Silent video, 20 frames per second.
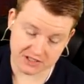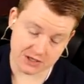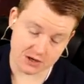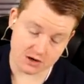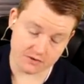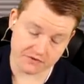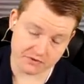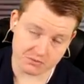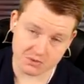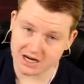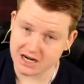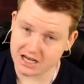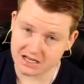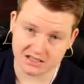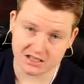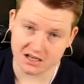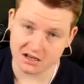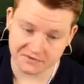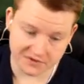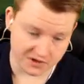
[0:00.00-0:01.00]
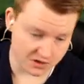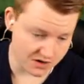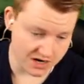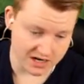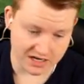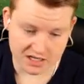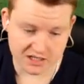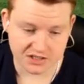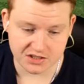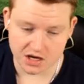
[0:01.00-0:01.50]
scored from one ourselves
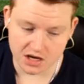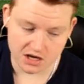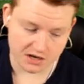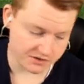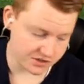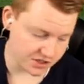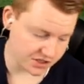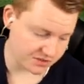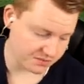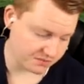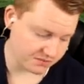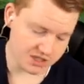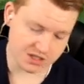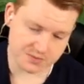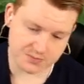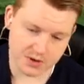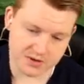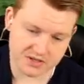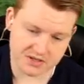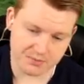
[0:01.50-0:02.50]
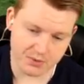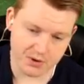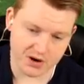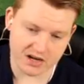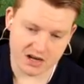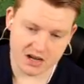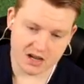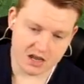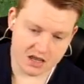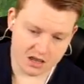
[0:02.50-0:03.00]
already. So just, just proves the
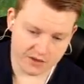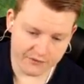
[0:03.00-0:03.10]
point.